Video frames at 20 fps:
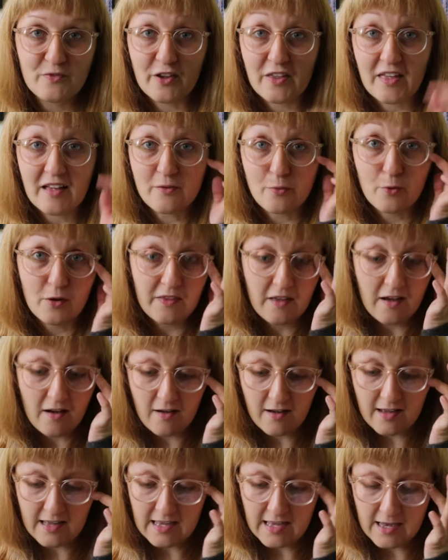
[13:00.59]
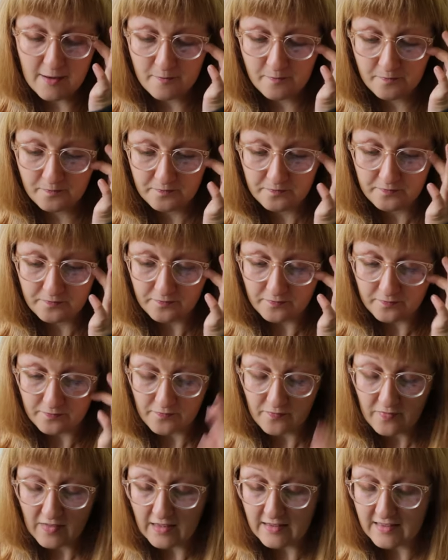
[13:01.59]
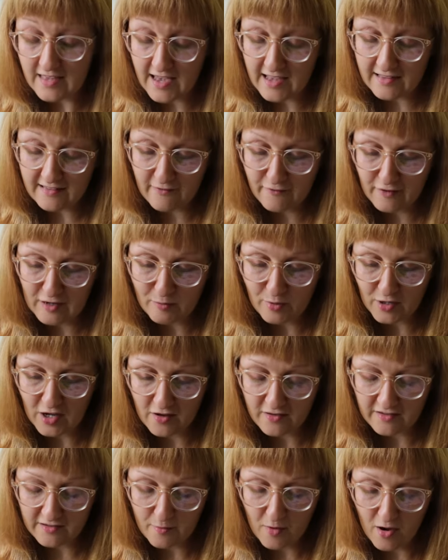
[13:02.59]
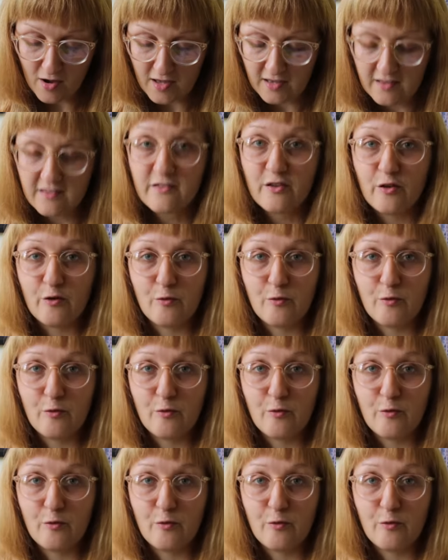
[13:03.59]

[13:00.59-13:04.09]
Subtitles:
So that's one that I definitely put it onto my